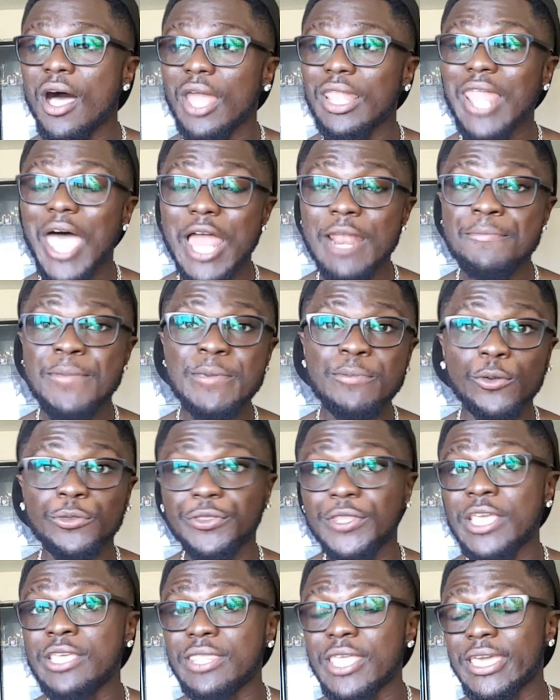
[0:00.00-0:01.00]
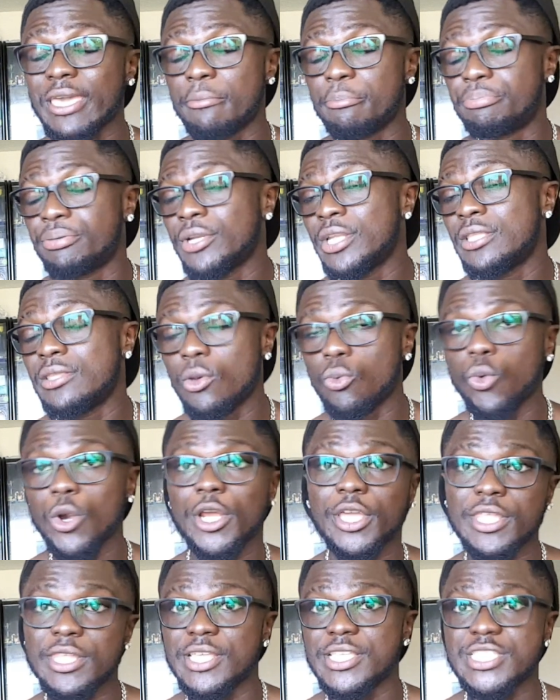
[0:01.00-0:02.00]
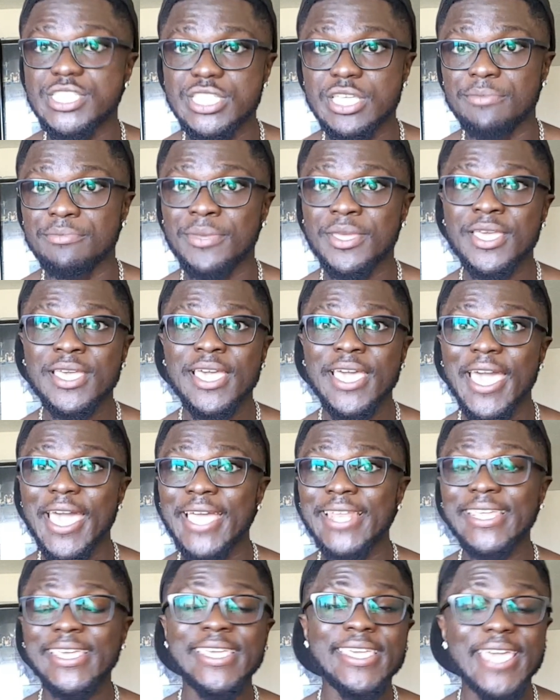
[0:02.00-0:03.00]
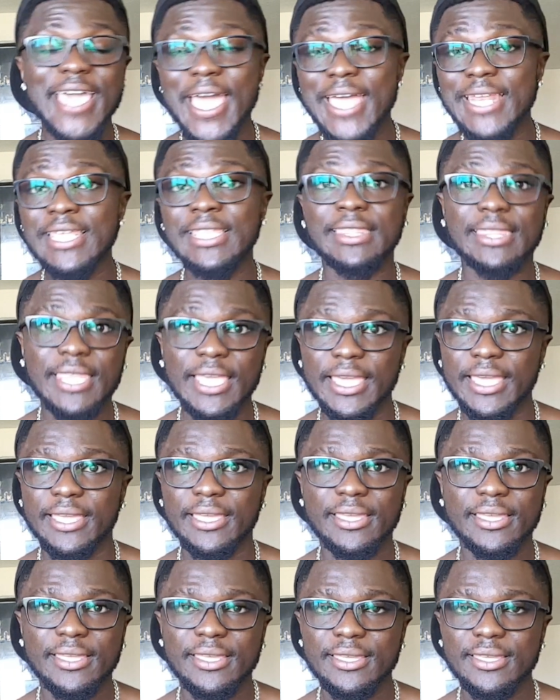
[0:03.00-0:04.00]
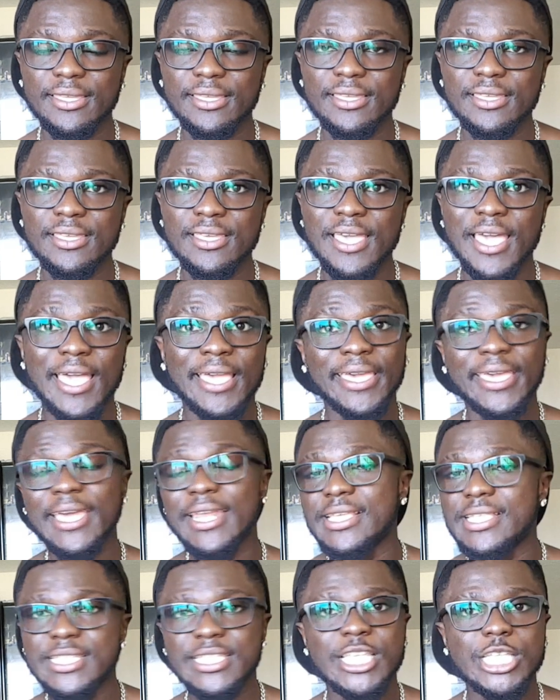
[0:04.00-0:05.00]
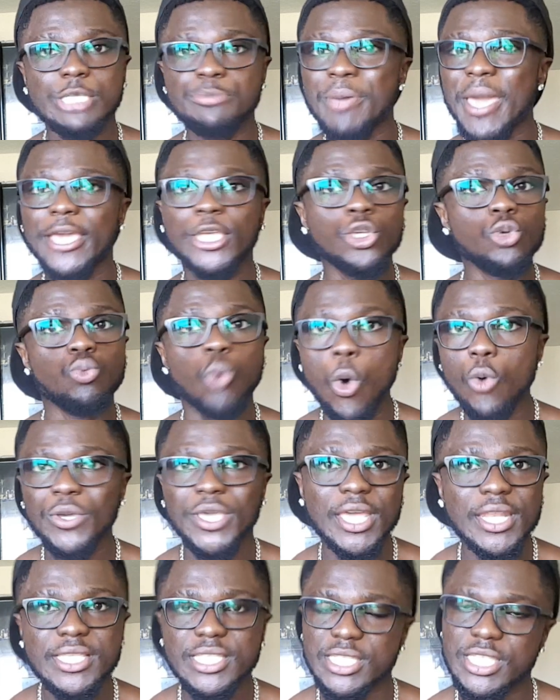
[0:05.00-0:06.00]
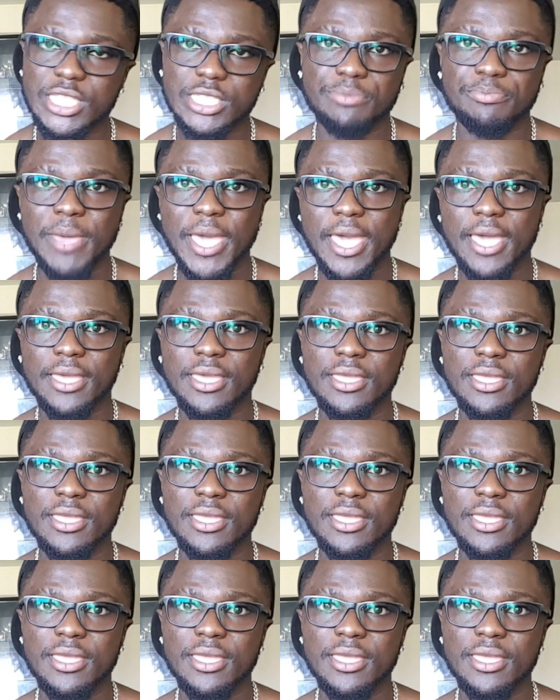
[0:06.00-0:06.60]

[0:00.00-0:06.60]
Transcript: A lot of people think they can put in the work in the gym and eat anything and get a six pack. You won't get a six pack.